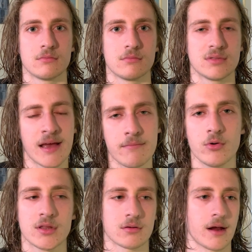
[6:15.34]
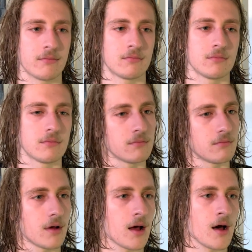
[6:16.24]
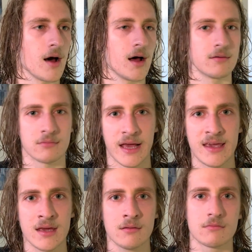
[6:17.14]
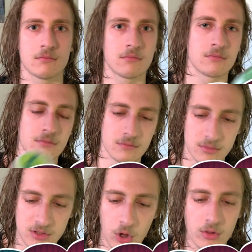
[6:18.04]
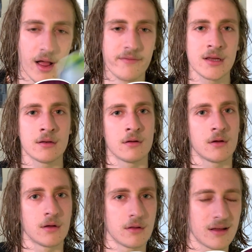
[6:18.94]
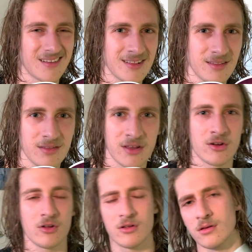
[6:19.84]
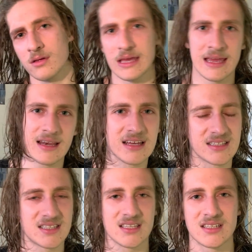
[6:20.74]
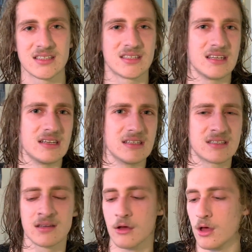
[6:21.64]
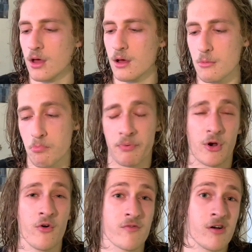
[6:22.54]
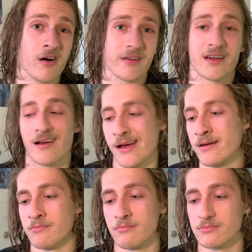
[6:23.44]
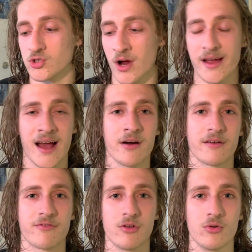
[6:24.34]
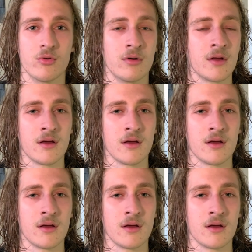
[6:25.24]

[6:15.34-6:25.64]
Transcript: 7.3. Like it, don't love it, little inconsistencies, but overall, like, hey, try it out if you